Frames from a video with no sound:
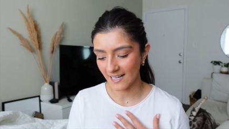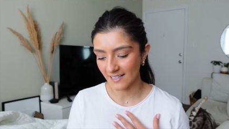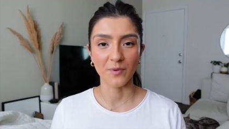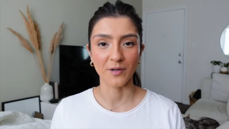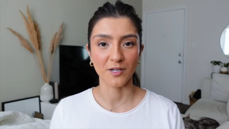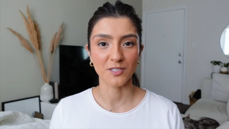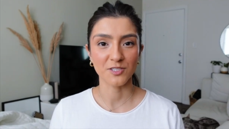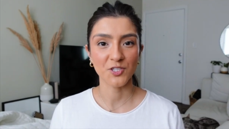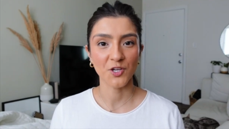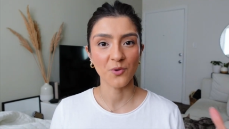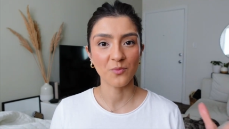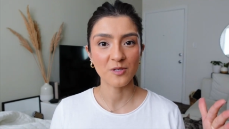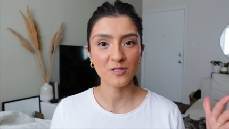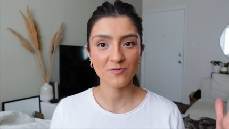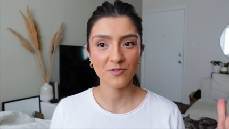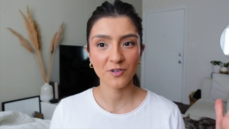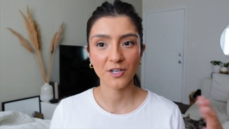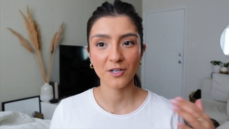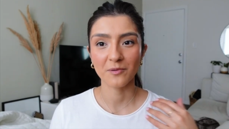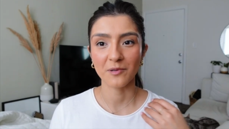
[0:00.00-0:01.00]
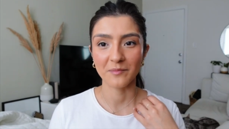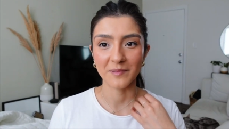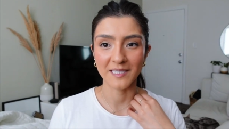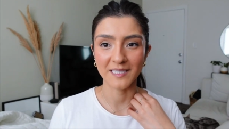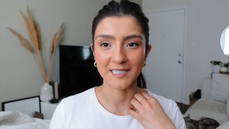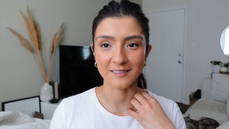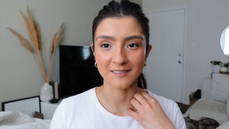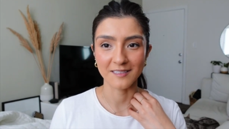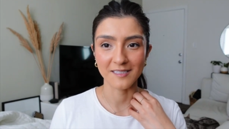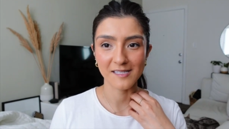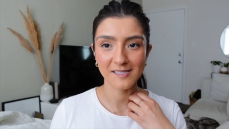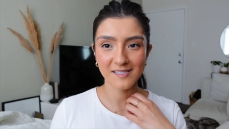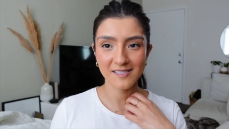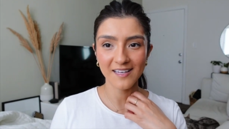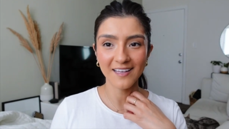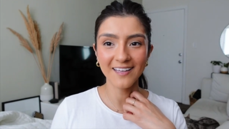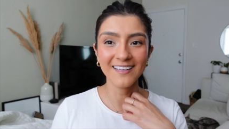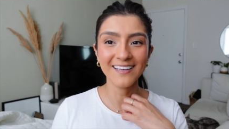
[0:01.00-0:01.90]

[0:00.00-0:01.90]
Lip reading: Oh my gosh, I almost forgot about my necklace.